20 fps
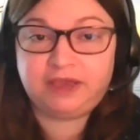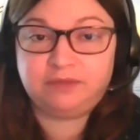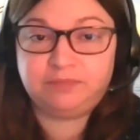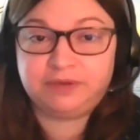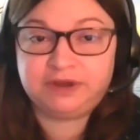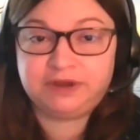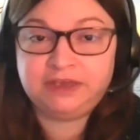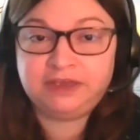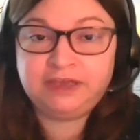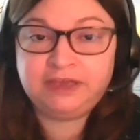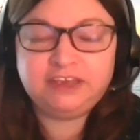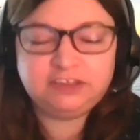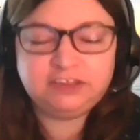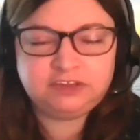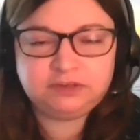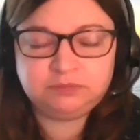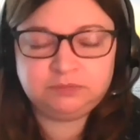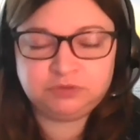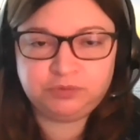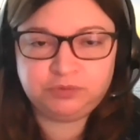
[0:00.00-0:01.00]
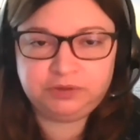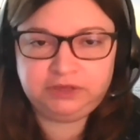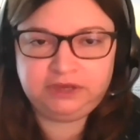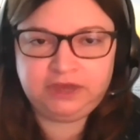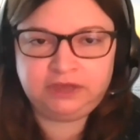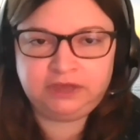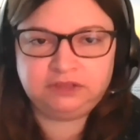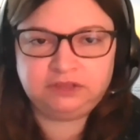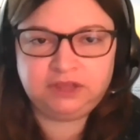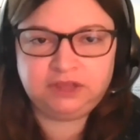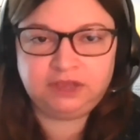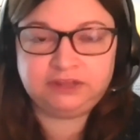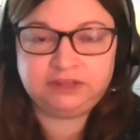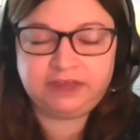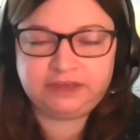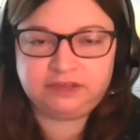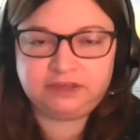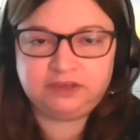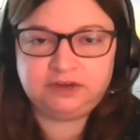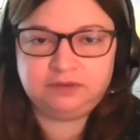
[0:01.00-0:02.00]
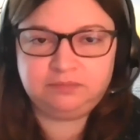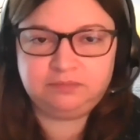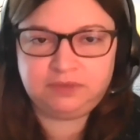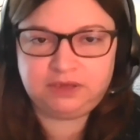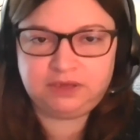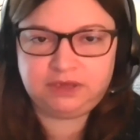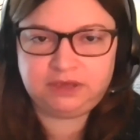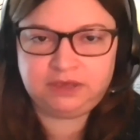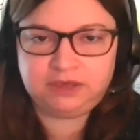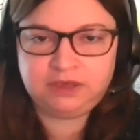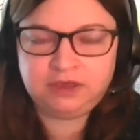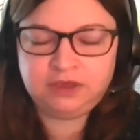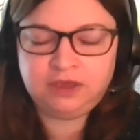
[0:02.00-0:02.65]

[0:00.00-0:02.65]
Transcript: but it seems really unlikely to me.